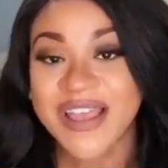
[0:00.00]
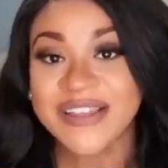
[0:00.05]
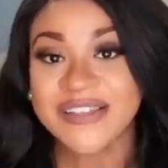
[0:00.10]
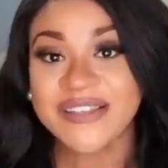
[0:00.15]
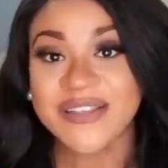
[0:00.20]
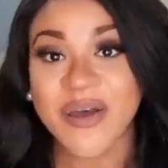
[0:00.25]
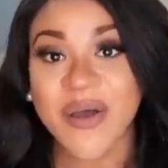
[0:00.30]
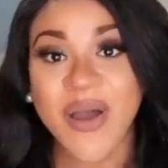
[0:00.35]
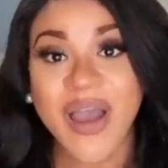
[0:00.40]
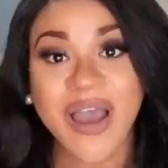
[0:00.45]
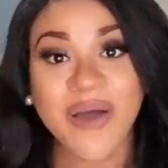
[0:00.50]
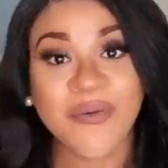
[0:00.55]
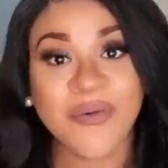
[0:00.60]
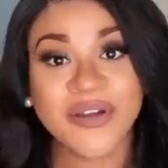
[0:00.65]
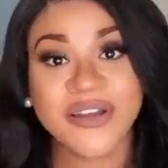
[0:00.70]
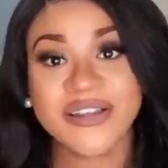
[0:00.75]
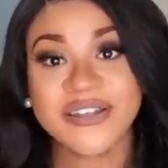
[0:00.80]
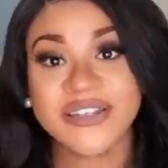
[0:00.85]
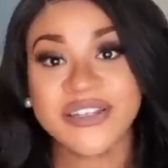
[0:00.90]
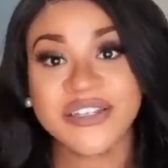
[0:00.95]
So I
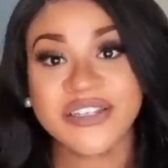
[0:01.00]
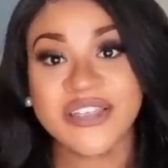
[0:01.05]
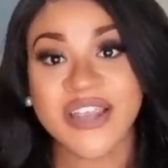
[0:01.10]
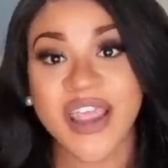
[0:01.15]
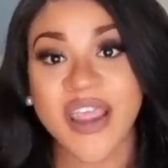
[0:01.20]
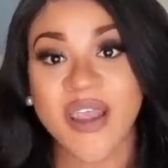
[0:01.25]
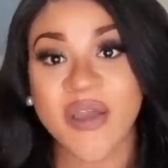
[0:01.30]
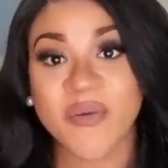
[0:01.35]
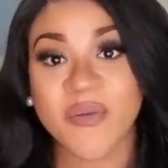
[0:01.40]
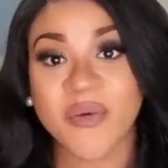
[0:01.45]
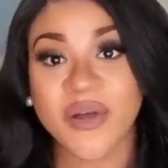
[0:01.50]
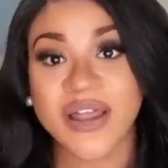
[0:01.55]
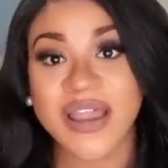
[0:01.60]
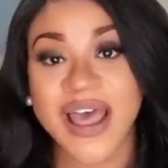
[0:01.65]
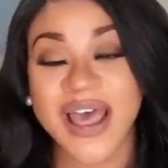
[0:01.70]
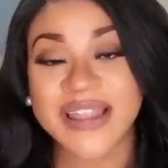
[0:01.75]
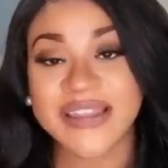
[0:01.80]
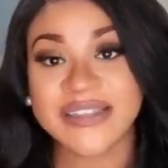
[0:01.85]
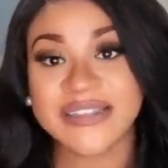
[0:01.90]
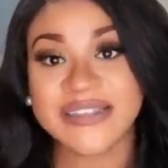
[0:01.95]
wanted to share what
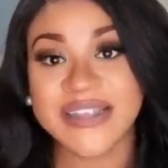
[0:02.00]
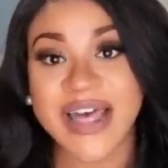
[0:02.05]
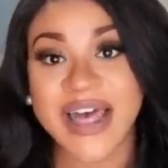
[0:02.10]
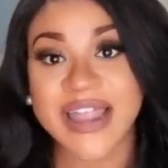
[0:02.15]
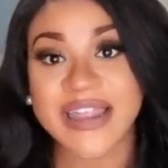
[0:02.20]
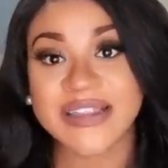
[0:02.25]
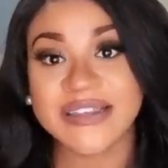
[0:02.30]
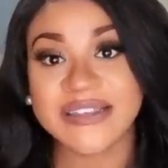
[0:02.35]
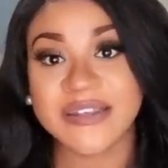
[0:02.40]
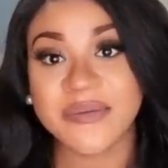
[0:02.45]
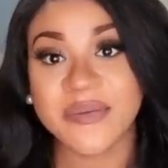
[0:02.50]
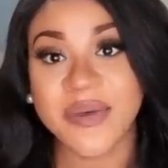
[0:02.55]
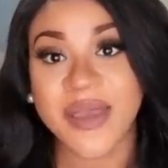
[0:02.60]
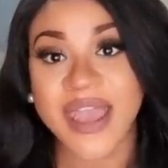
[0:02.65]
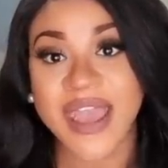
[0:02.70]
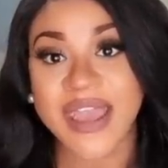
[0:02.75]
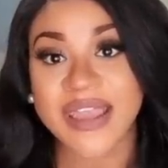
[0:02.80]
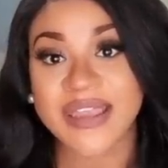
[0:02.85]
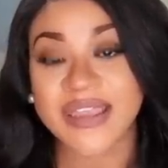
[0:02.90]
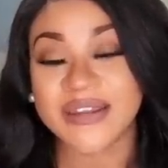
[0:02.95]
I decided to
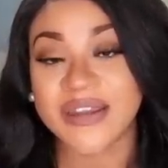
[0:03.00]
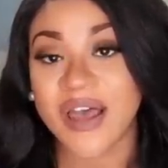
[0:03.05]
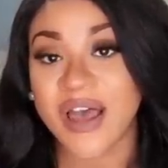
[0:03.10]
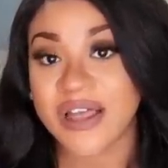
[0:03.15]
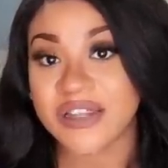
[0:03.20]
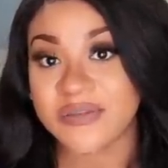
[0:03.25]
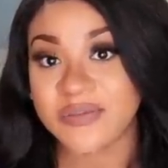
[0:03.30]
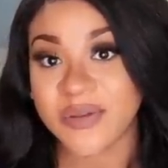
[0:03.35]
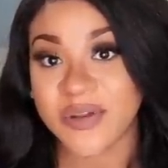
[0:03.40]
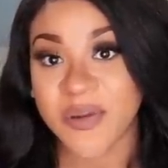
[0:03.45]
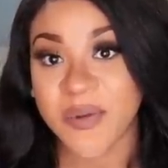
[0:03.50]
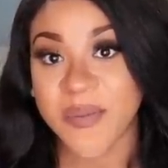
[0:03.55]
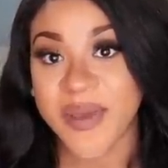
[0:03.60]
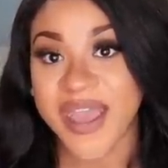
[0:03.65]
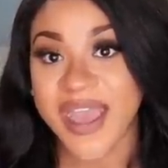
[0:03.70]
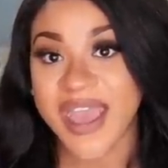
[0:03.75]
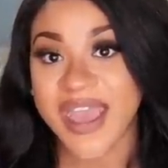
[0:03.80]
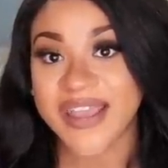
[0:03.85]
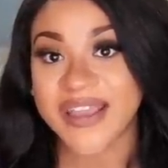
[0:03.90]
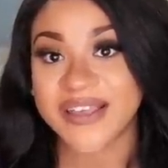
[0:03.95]
pack in the hospital
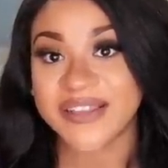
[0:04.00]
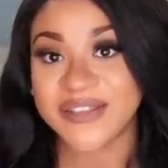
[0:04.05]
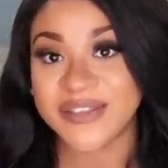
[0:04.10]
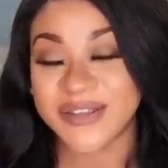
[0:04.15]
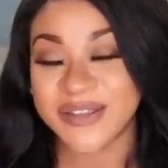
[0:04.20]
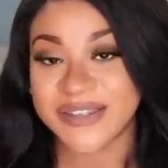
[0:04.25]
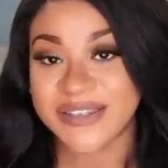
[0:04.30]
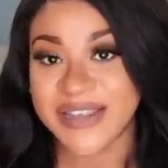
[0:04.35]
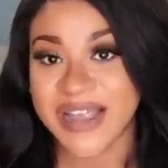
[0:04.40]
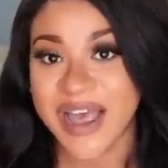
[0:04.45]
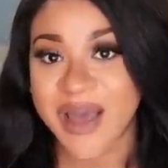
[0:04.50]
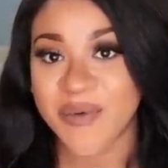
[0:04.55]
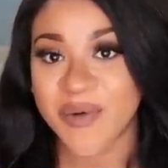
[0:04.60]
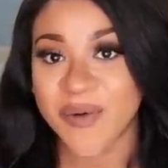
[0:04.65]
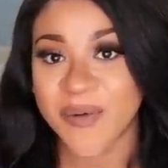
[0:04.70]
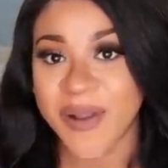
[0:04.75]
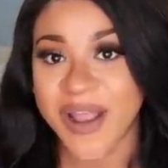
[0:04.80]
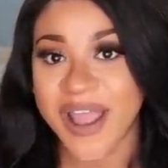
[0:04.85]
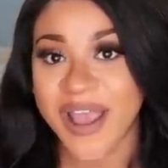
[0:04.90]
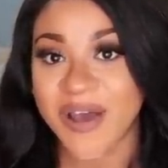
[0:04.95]
bag this time
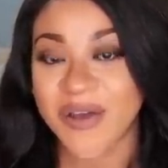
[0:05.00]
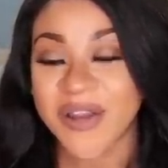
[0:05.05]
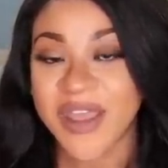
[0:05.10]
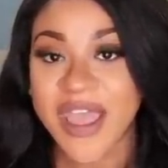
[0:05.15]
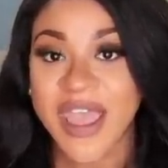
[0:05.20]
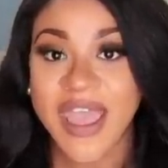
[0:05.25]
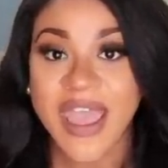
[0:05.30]
around.